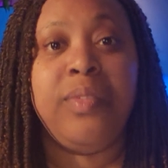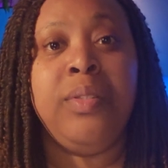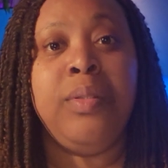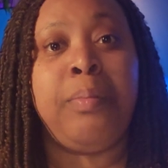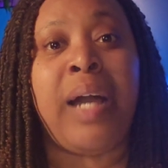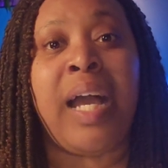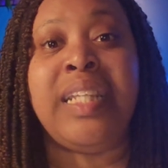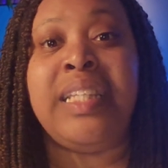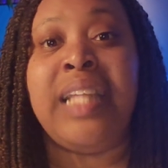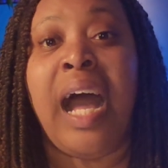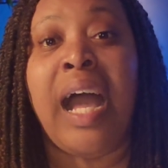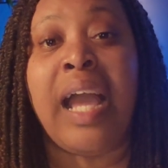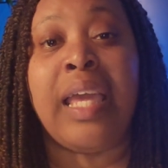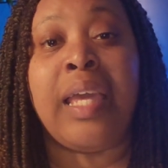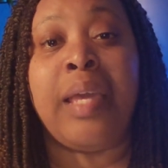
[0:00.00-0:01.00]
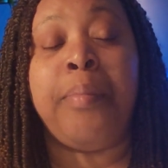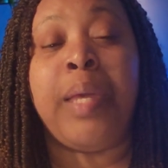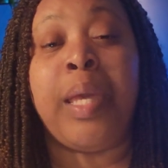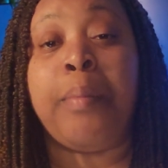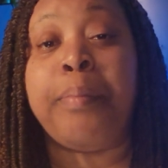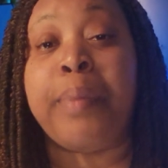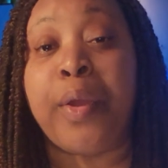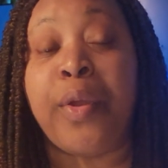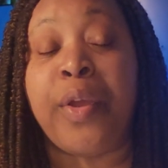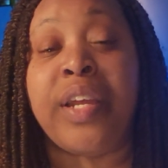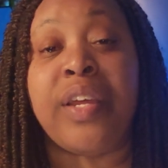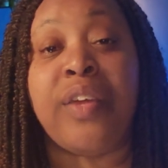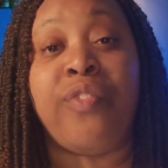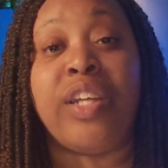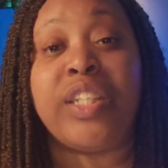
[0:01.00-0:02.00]
by dying, being buried,
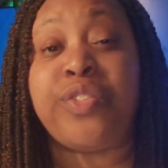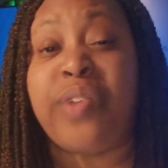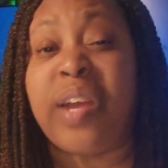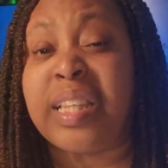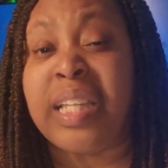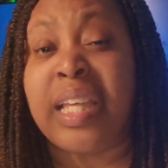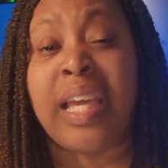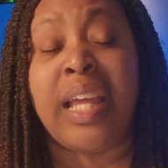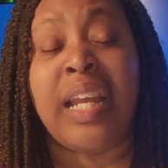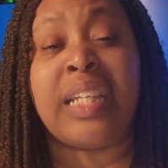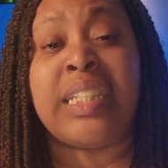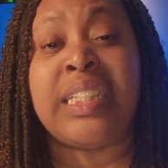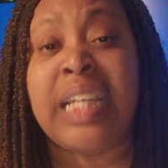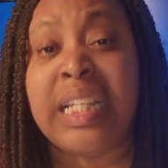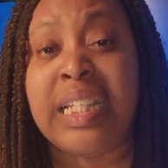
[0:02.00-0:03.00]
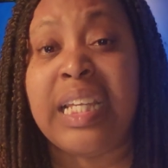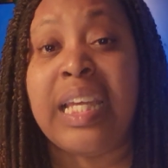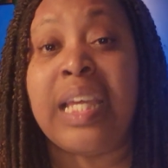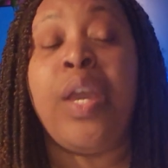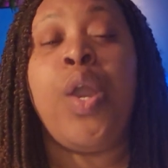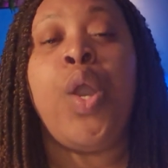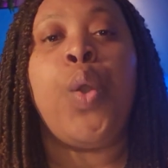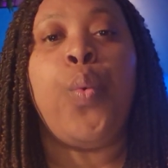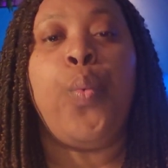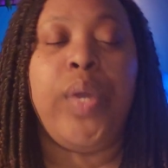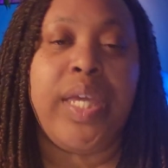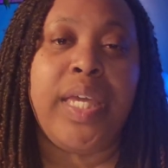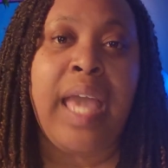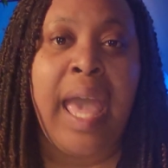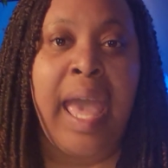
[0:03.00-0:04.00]
and resurrecting and ascending,
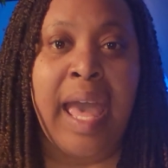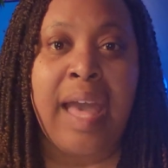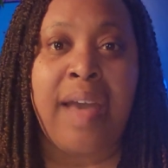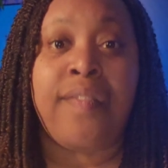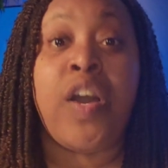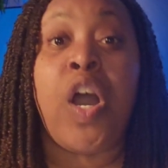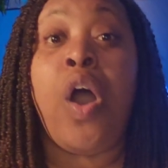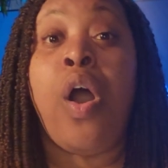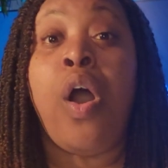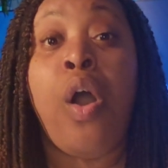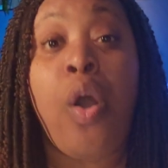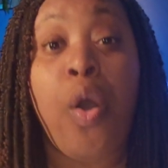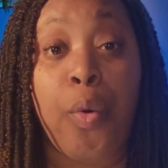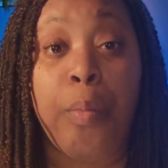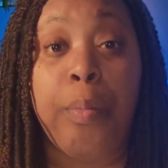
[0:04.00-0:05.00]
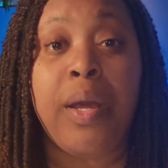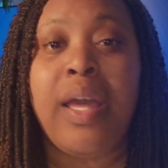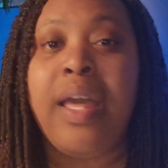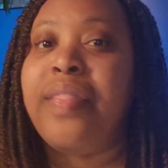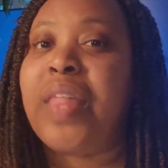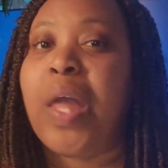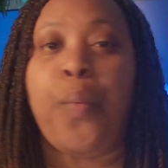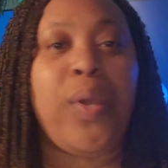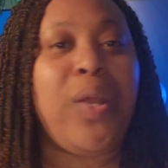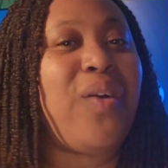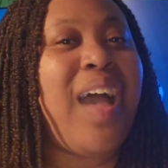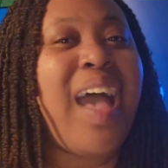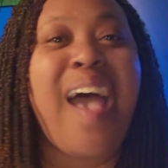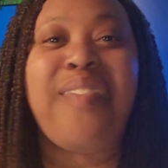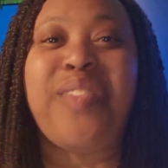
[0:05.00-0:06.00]
we have hope that we
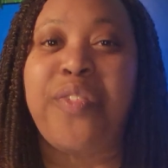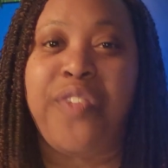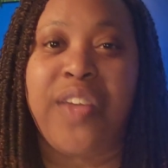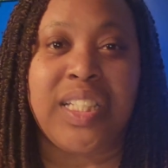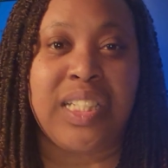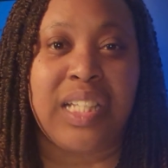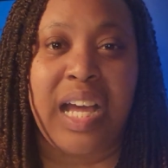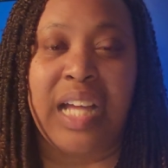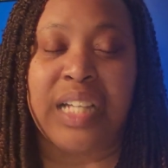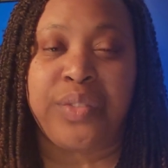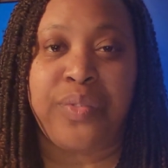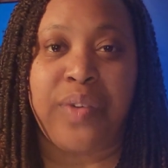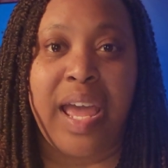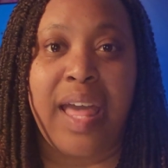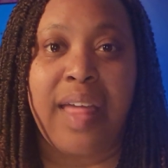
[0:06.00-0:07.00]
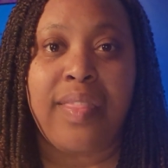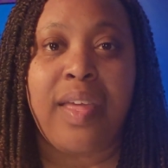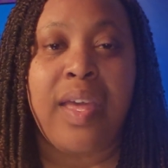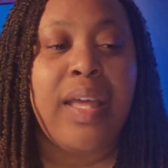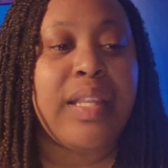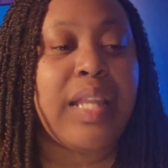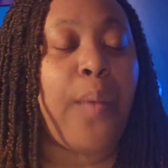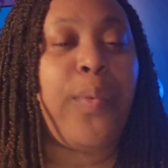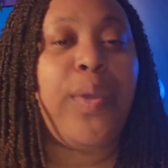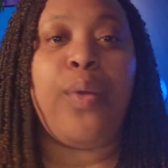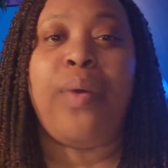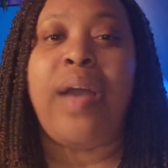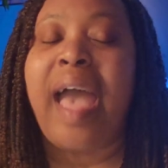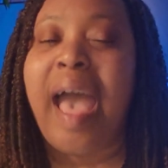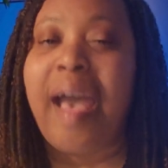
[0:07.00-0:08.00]
don't have to face God's wrath, that we
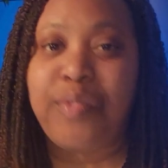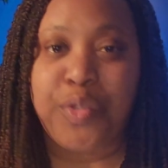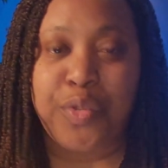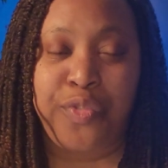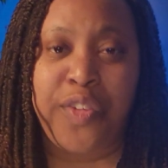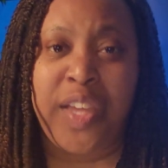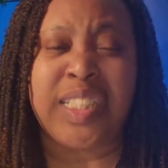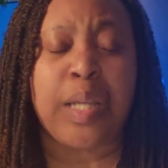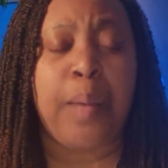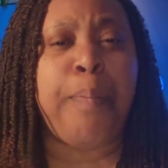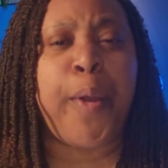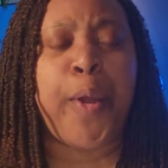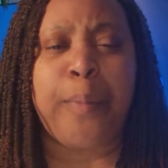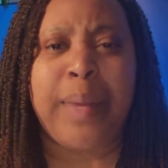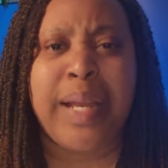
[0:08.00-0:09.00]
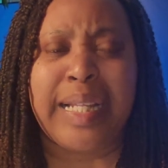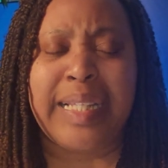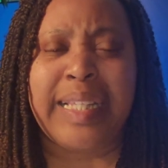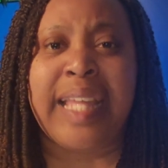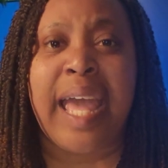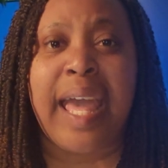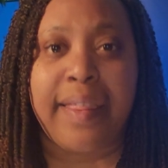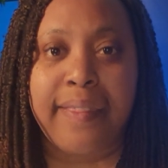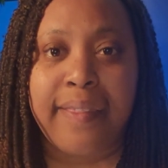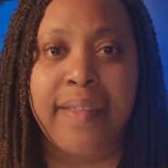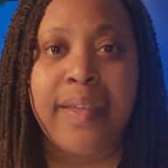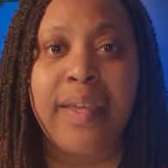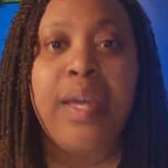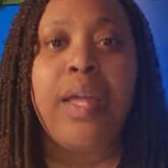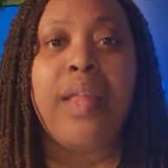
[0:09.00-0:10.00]
don't have to face a permanent death,
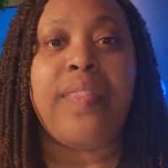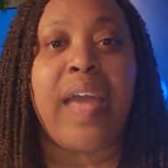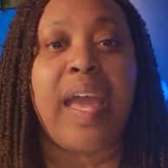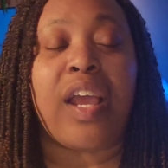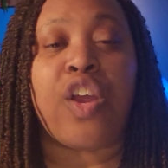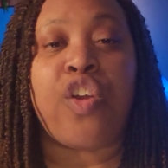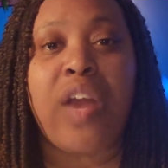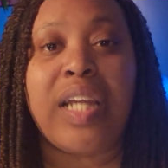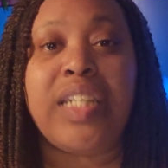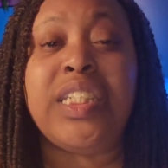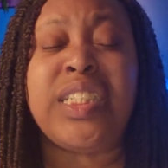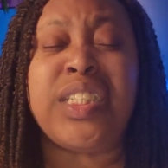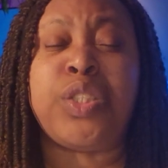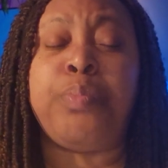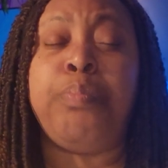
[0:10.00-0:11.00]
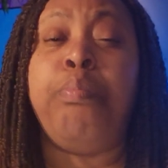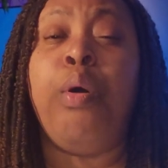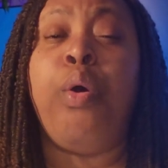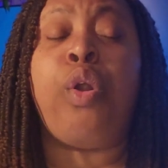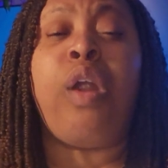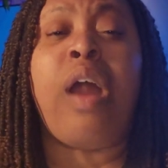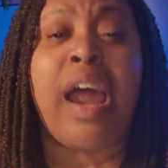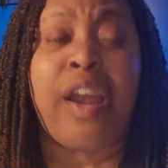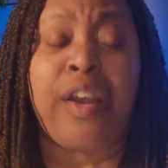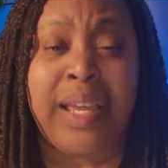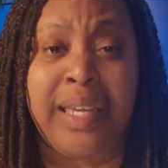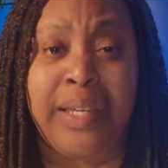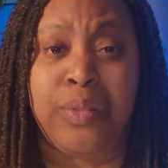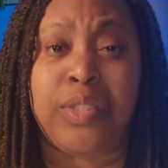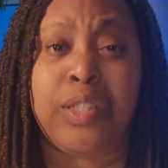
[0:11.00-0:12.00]
that Christ Jesus bore our
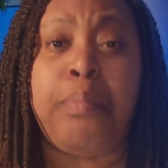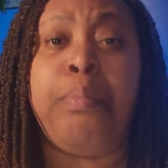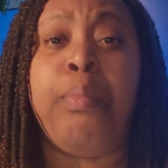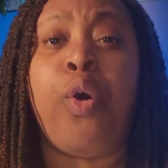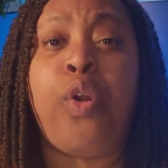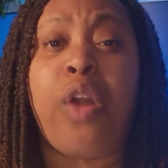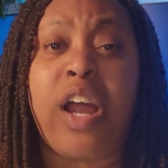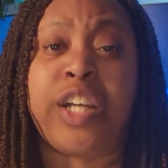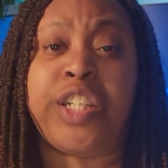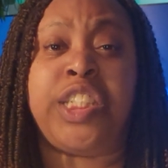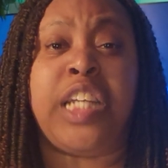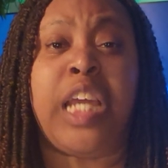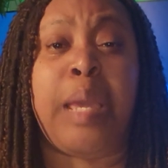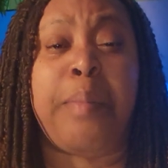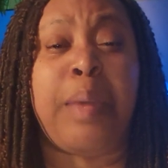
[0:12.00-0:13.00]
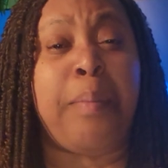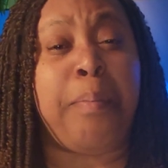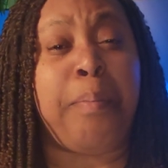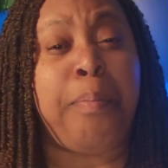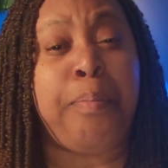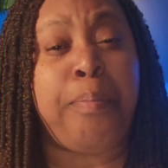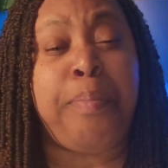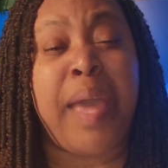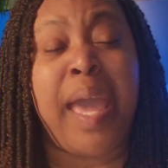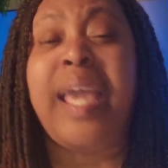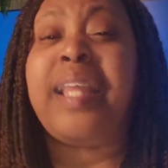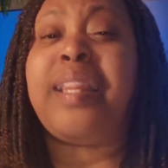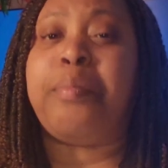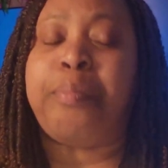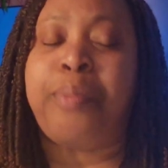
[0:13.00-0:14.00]
guilt, bore our shame, and
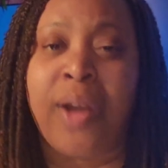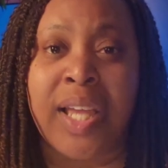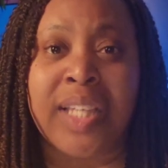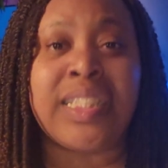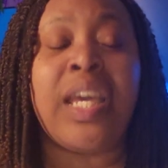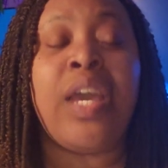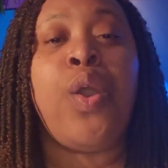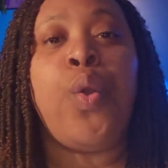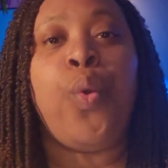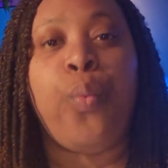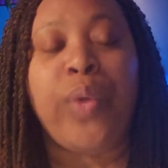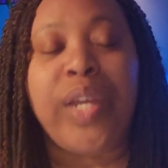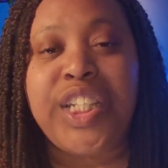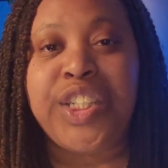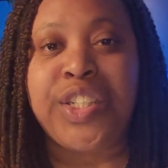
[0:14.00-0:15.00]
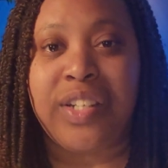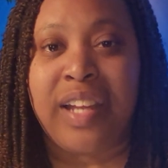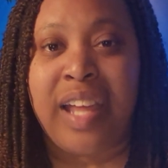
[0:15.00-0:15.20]
paid the price we should